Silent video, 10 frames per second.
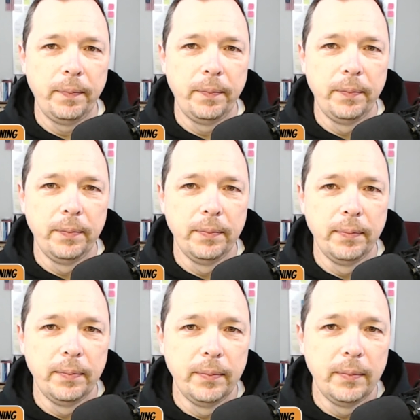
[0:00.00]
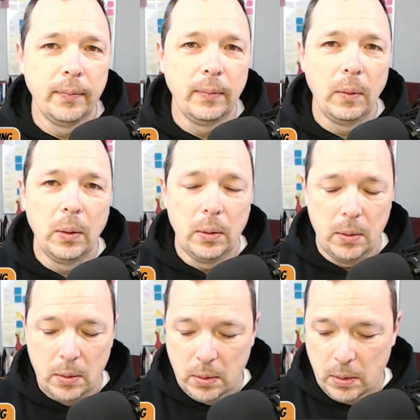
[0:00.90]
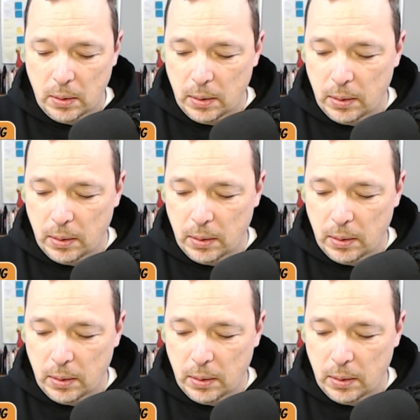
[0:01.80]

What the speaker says: (no one is talking)